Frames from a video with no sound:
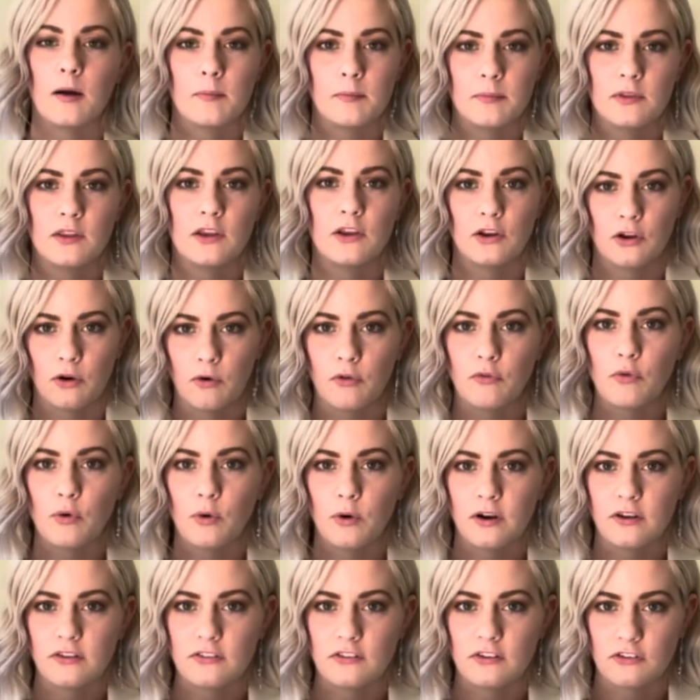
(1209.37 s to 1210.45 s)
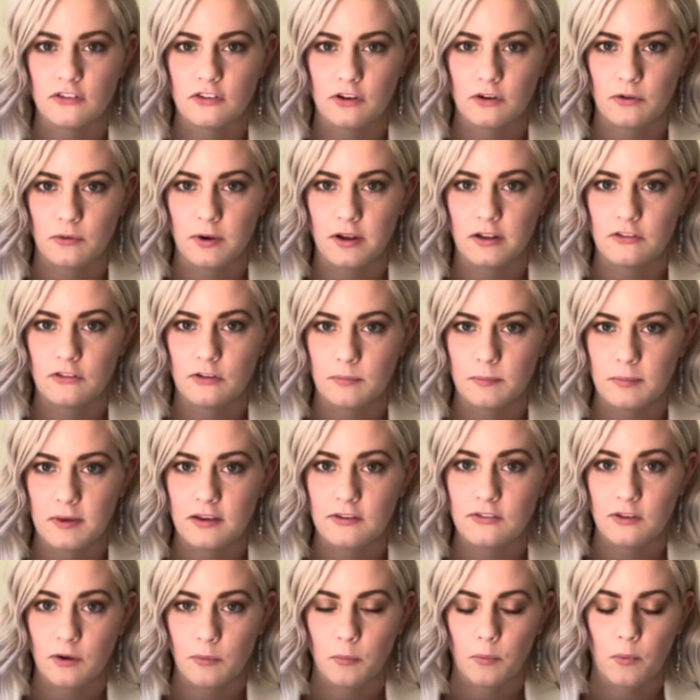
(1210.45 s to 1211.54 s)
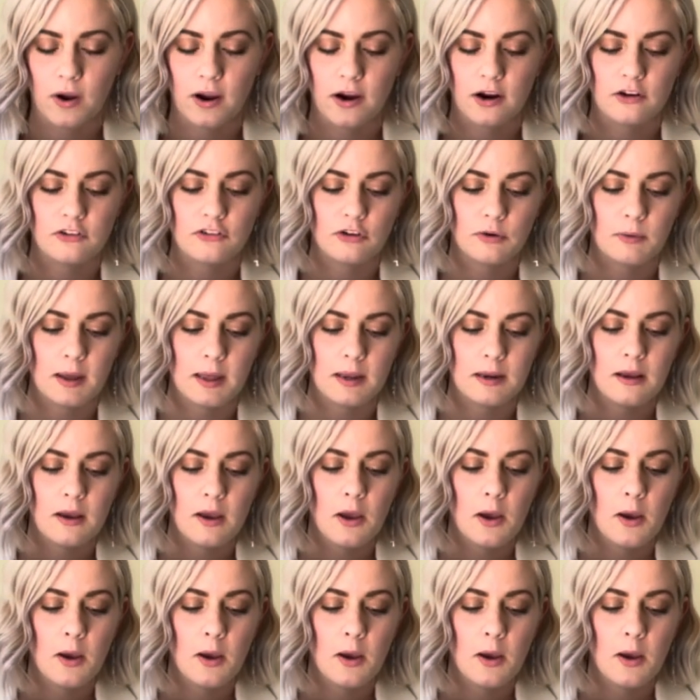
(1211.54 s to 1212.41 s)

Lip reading: you know, of course there's going to be some wear to it,